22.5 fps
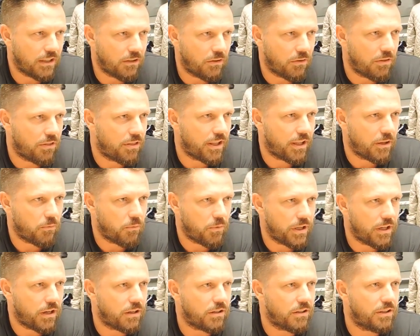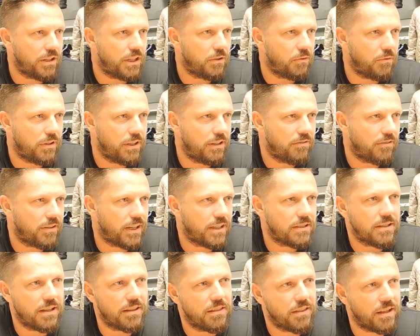I don't think we are the new
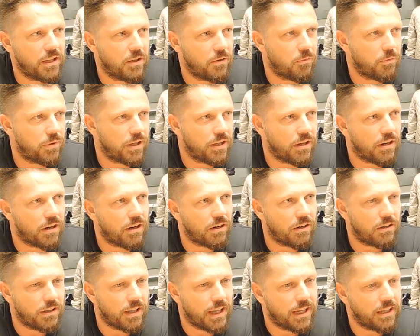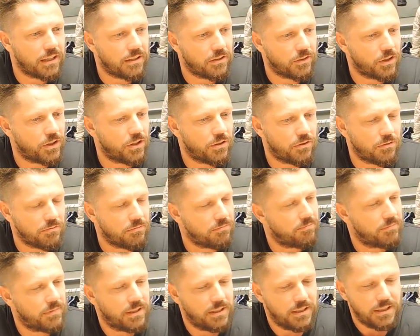Levi's. I think we are like
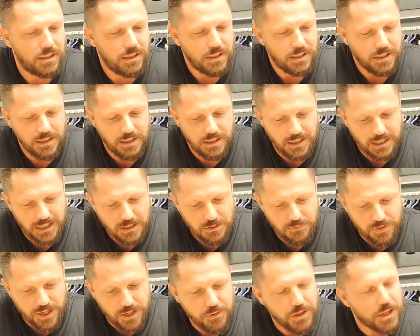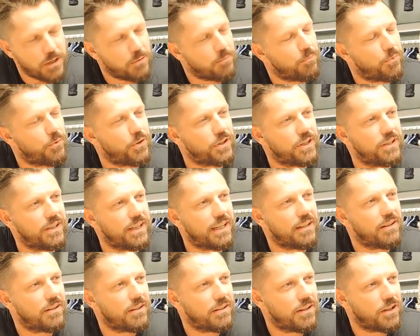It's very important
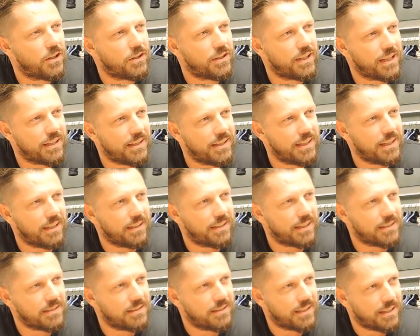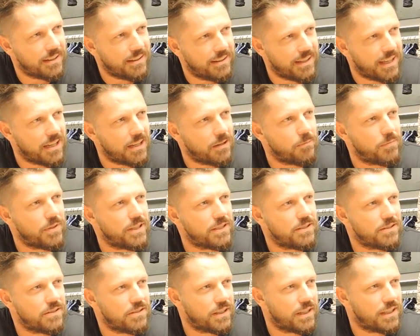that that denim
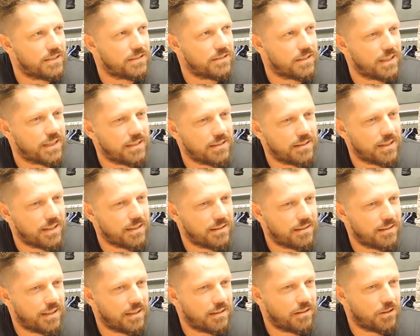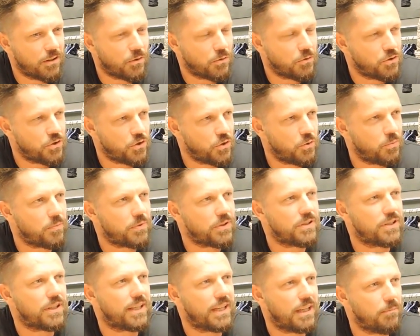that
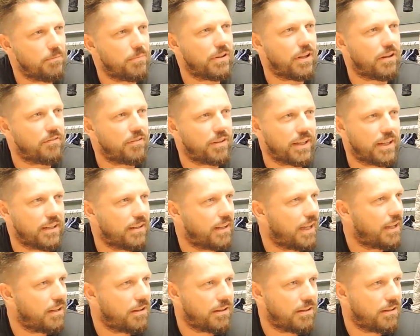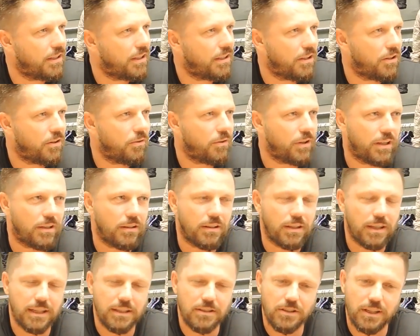consumers keep loving it, and
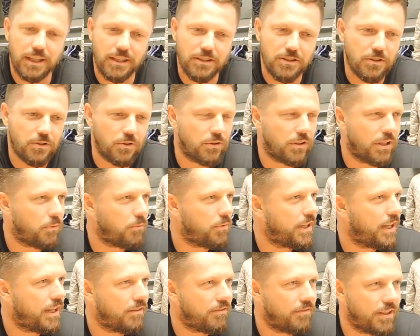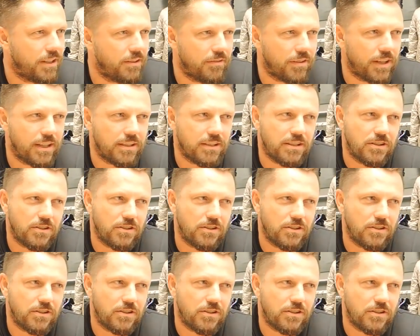right. It's good that we have Levi's.